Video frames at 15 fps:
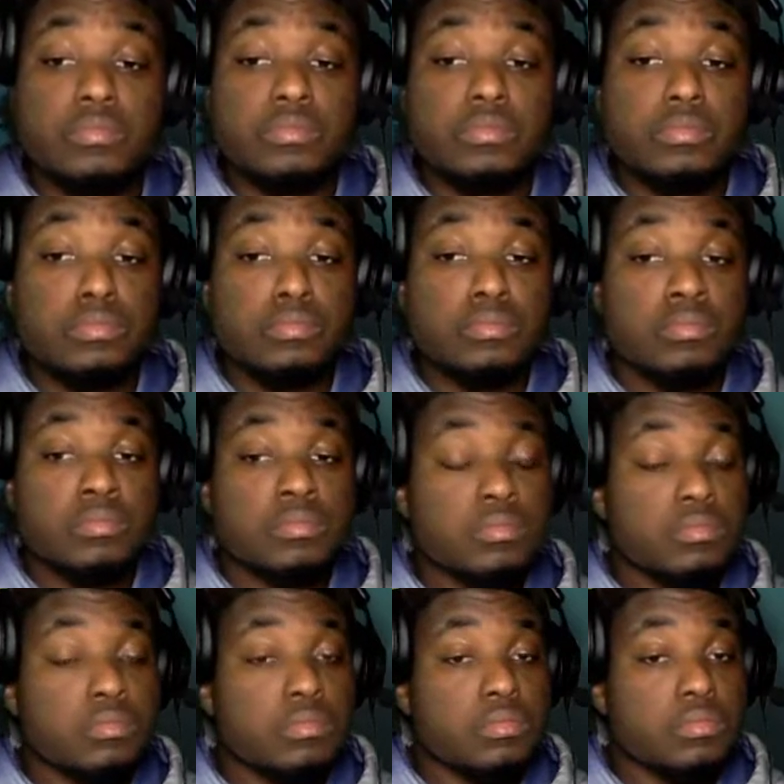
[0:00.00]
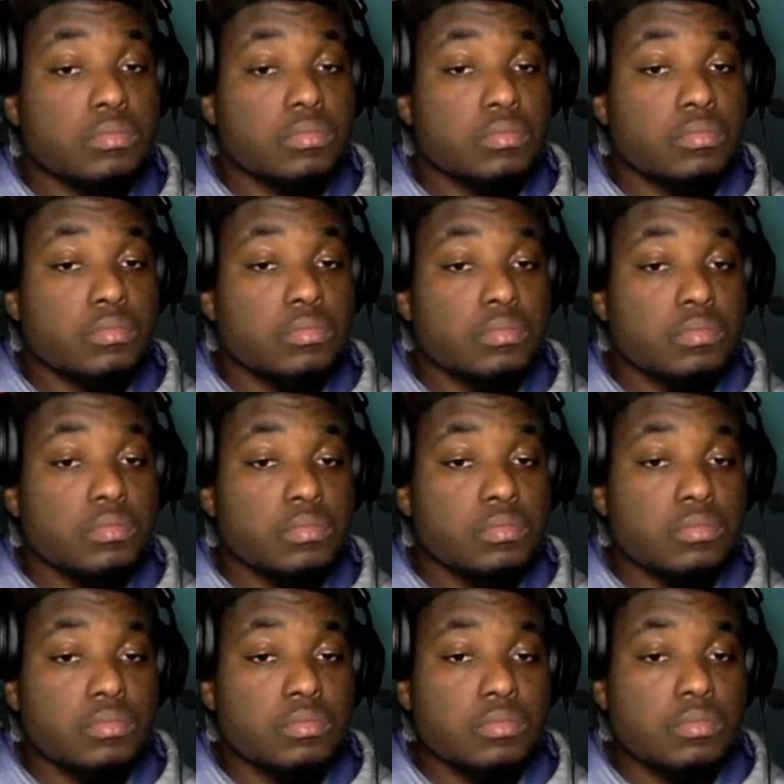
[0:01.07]

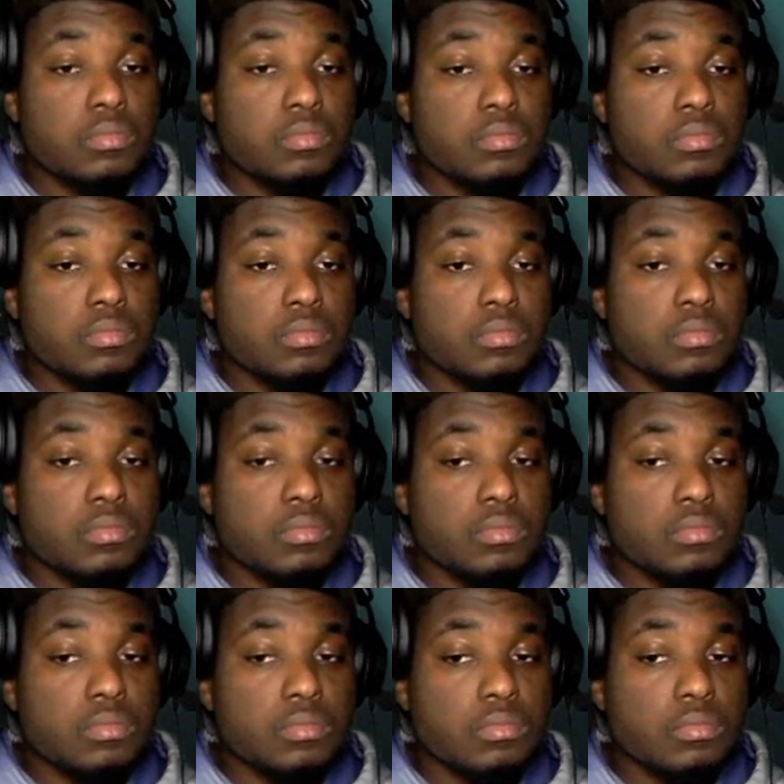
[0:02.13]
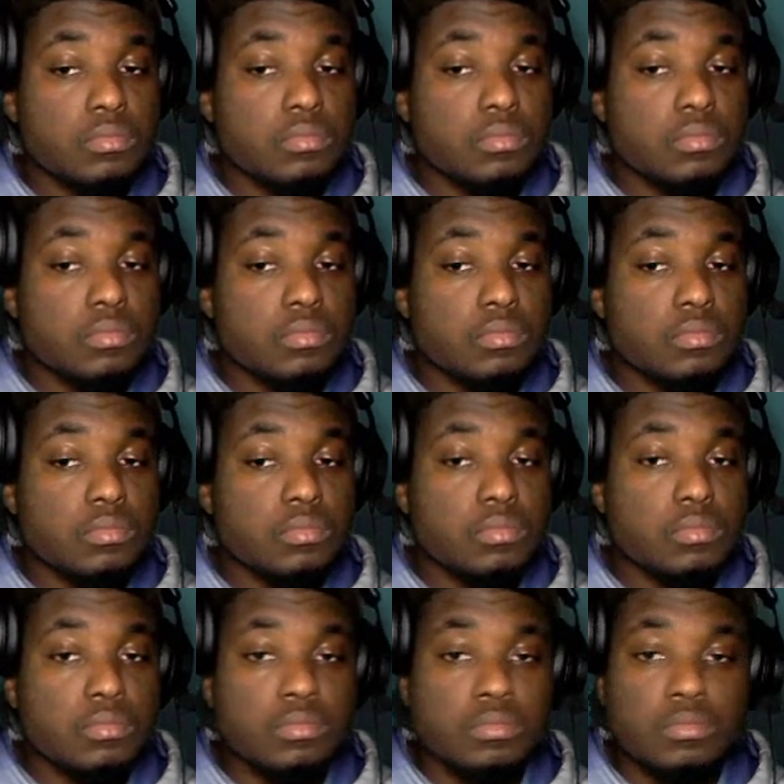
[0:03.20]

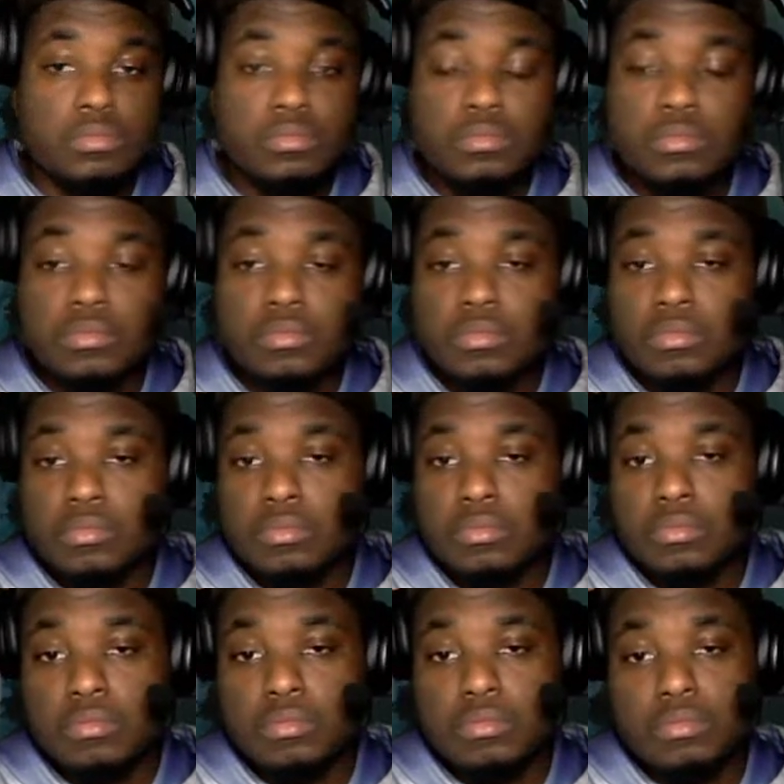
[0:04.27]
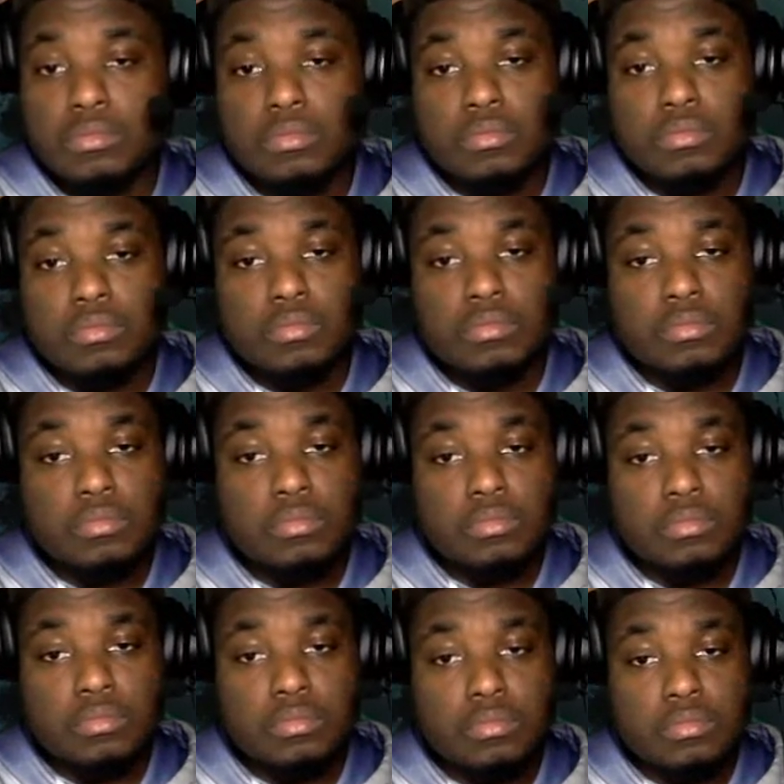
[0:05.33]

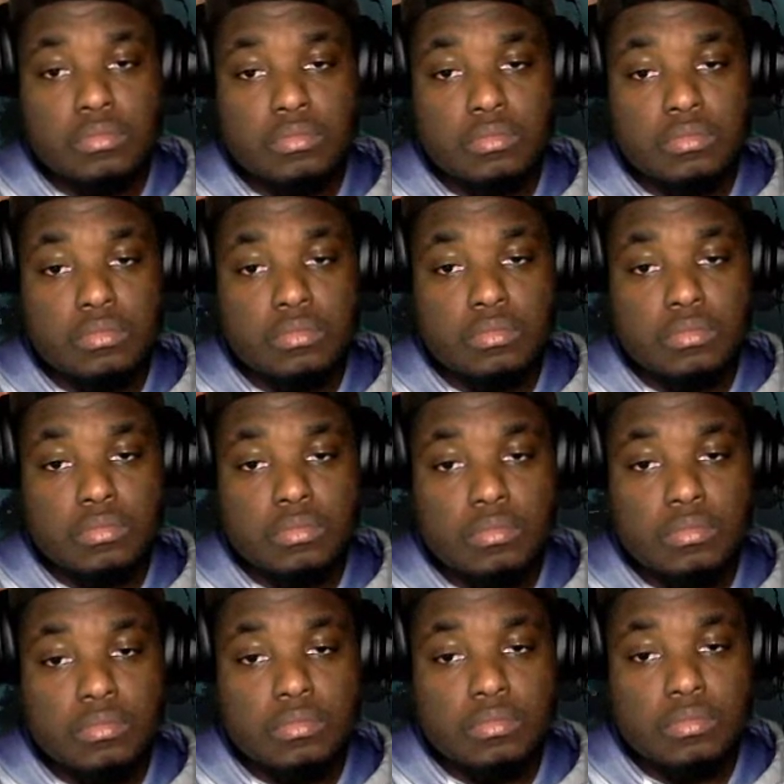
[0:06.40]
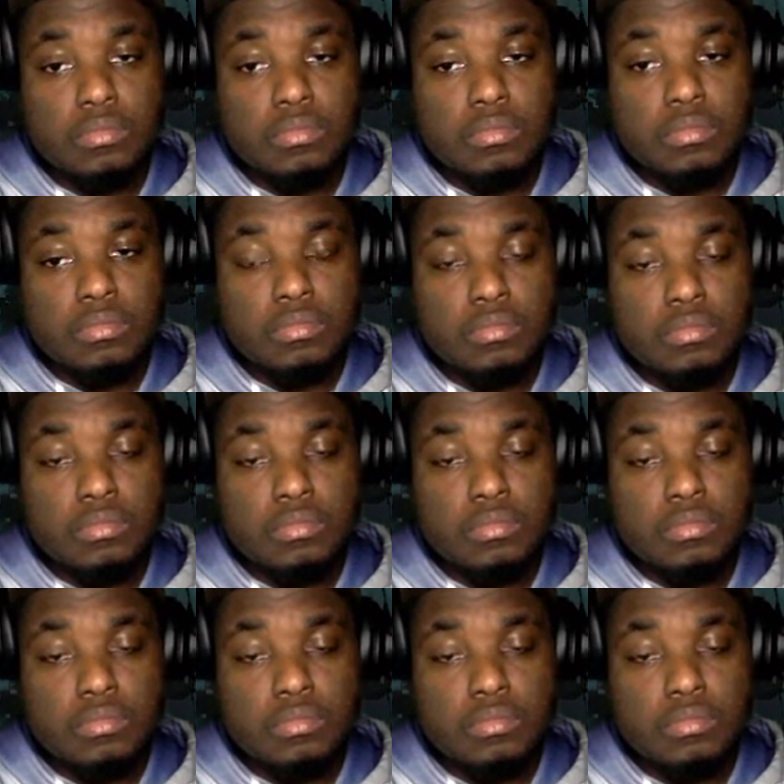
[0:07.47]
No words are spoken by the person on screen.